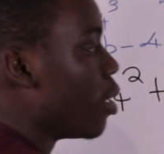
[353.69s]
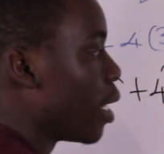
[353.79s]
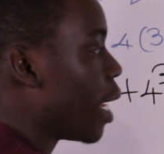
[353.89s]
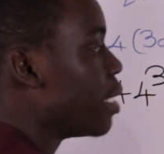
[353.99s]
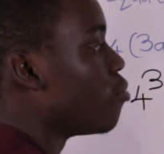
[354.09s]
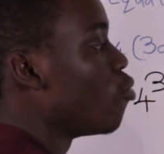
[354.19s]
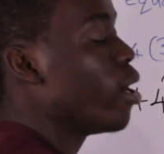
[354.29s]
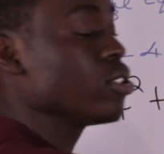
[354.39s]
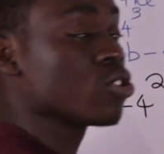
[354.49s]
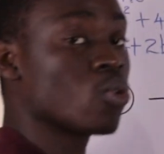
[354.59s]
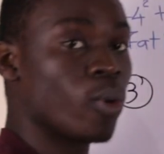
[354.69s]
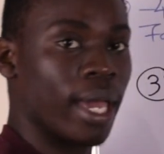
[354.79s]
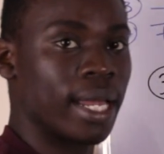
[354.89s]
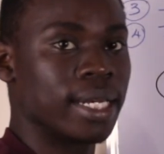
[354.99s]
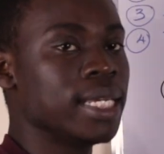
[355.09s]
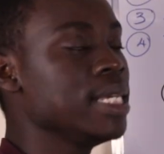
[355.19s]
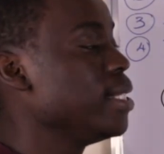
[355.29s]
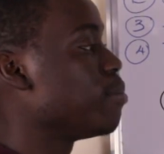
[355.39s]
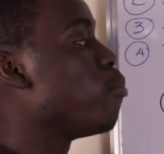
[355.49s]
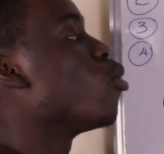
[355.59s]
Negative 1 squared
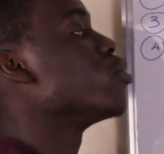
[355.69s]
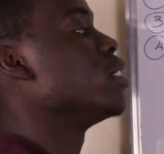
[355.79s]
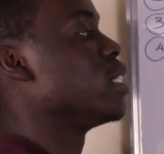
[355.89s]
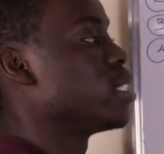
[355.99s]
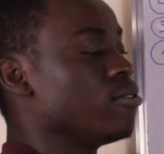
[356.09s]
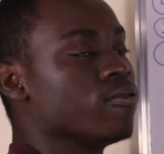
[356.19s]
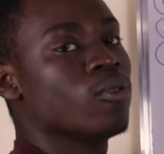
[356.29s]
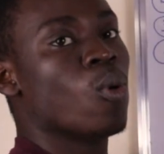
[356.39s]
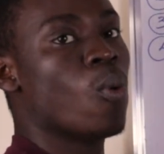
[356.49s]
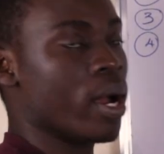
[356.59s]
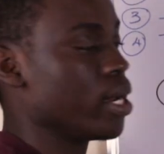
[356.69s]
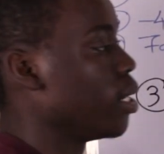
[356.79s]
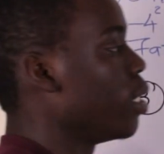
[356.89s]
is positive 1.